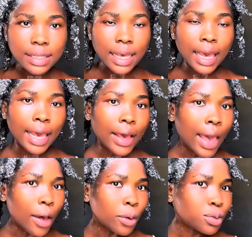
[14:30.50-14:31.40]
it
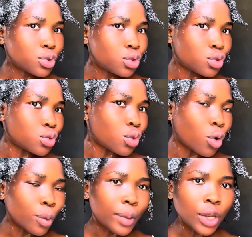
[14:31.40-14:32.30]
helps to
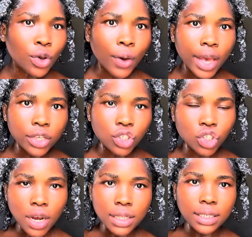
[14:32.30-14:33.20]
open your hair
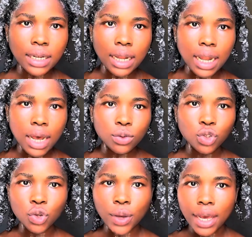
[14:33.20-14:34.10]
strands and
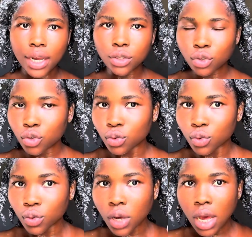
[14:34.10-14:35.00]
allows your hair
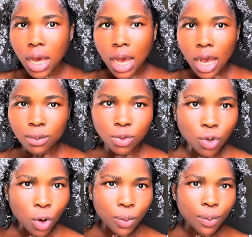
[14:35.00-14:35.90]
to
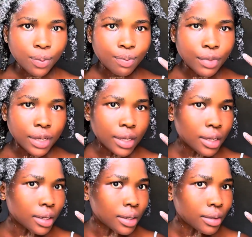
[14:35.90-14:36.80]
absorb
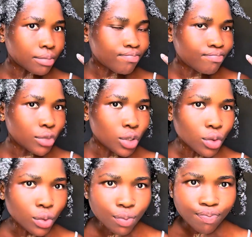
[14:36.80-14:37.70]
the, you
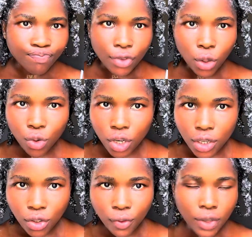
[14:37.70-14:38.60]
know, the
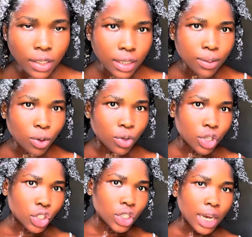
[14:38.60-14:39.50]
goodness of the deep
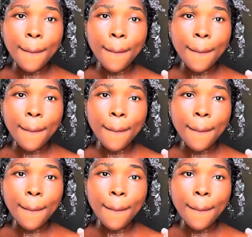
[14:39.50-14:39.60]
conditioner,